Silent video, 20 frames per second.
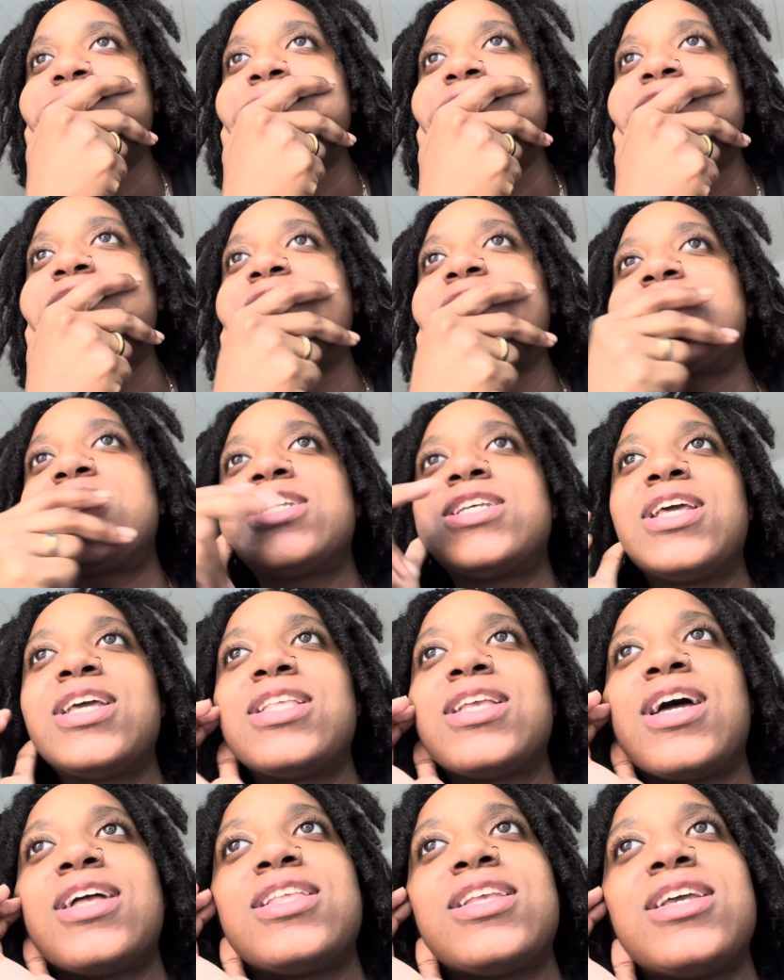just to
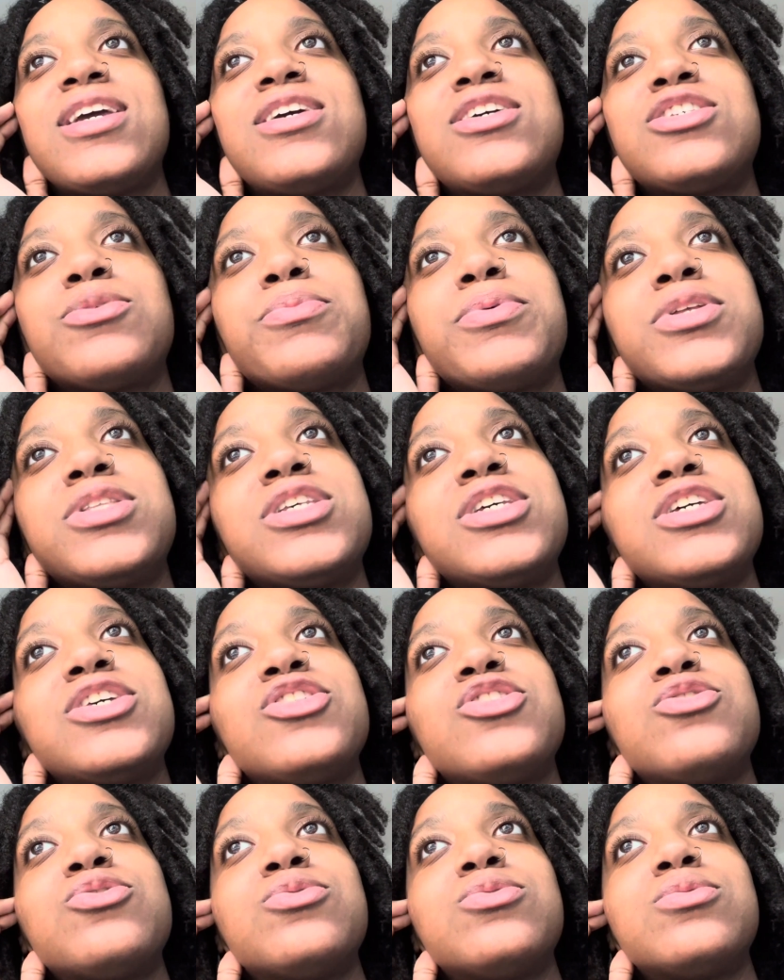think that there's a
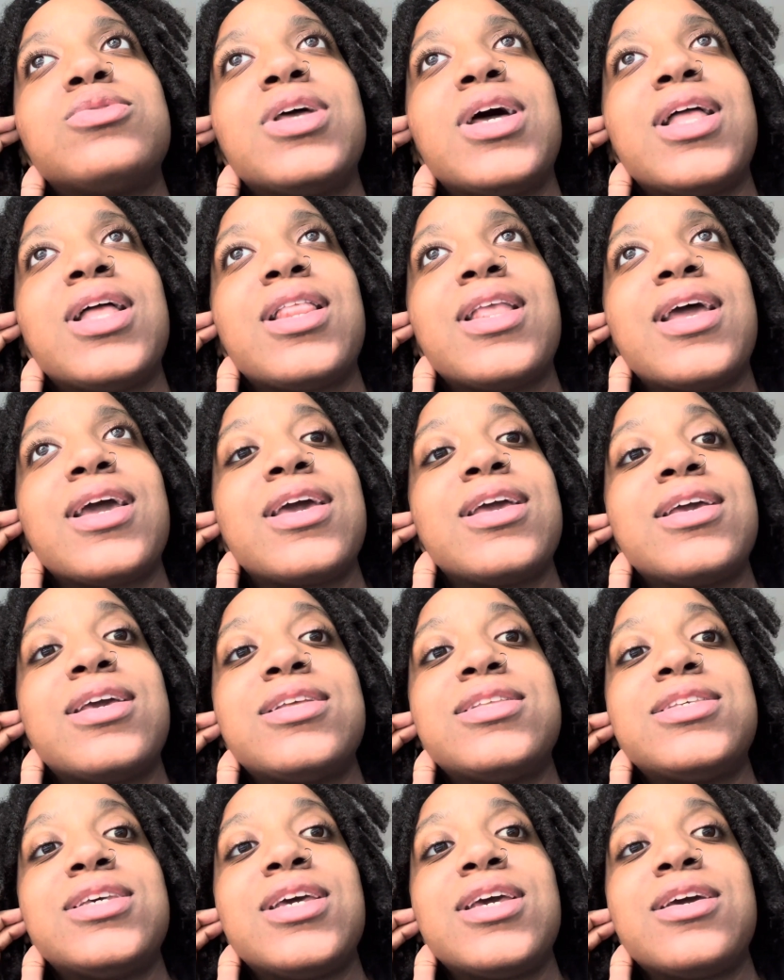potential that that can
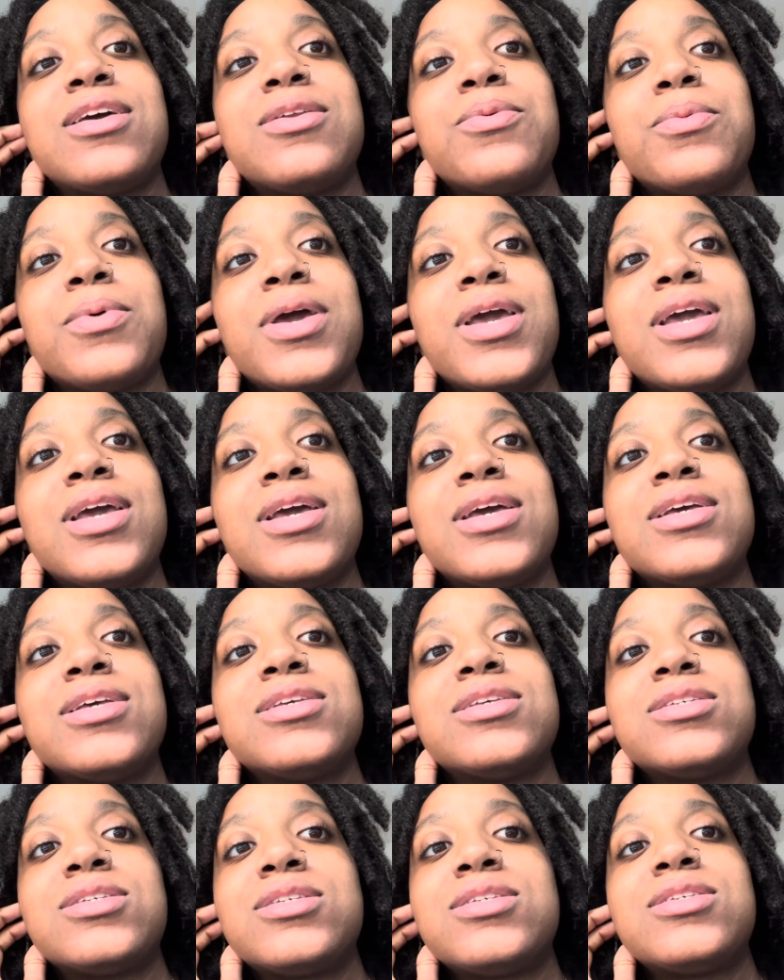get taken away
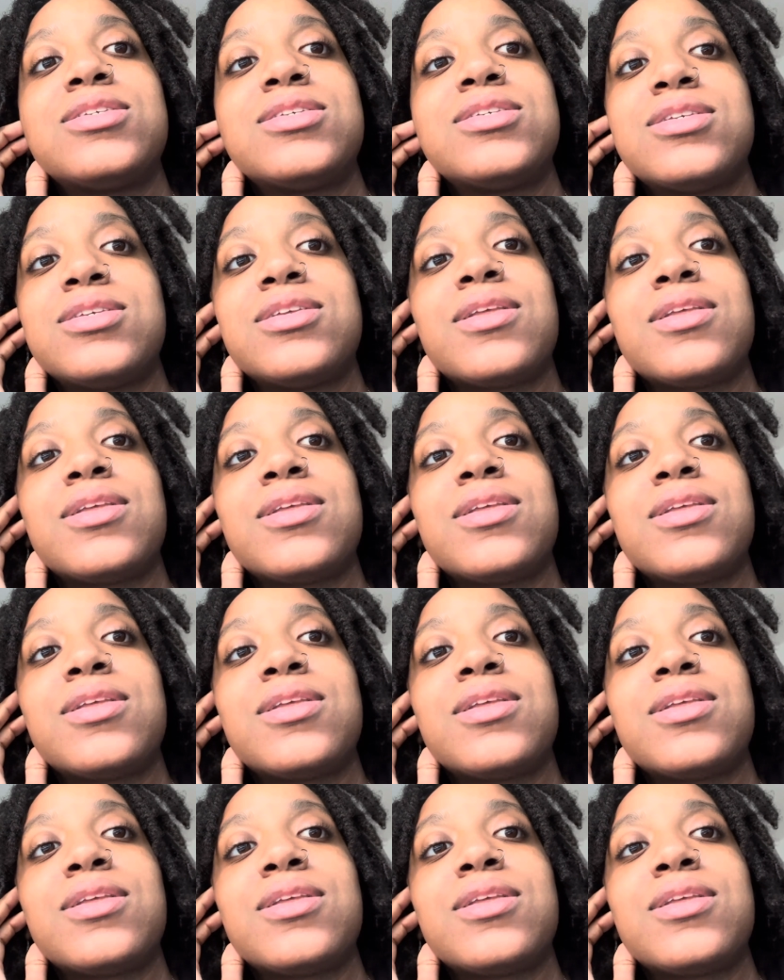is,